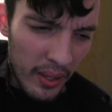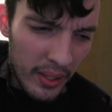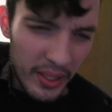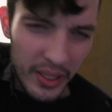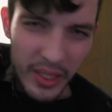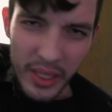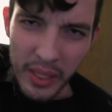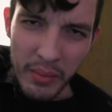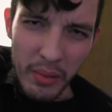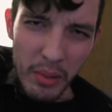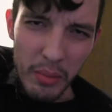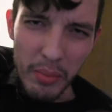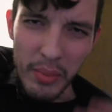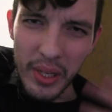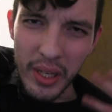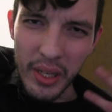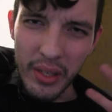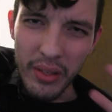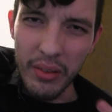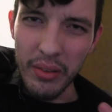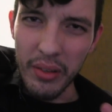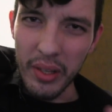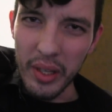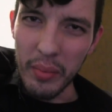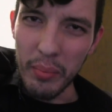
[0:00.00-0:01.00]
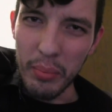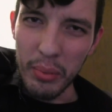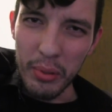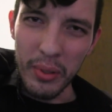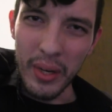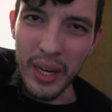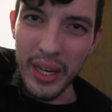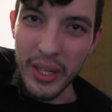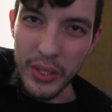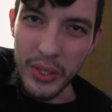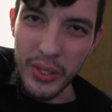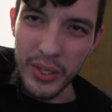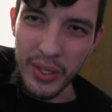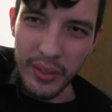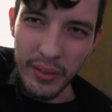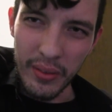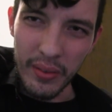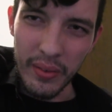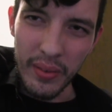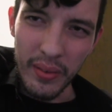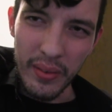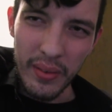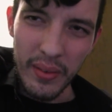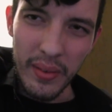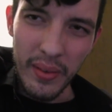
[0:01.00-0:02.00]
You seem to be under the
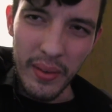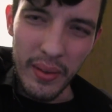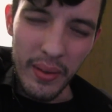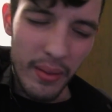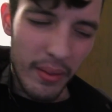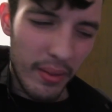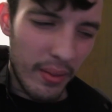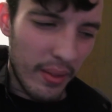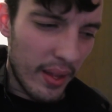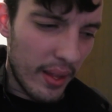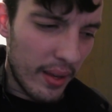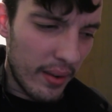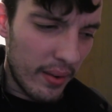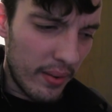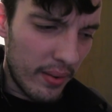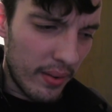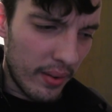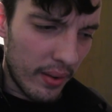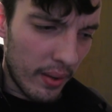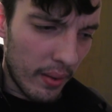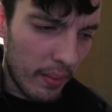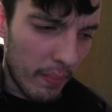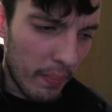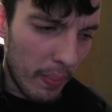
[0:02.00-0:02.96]
impression that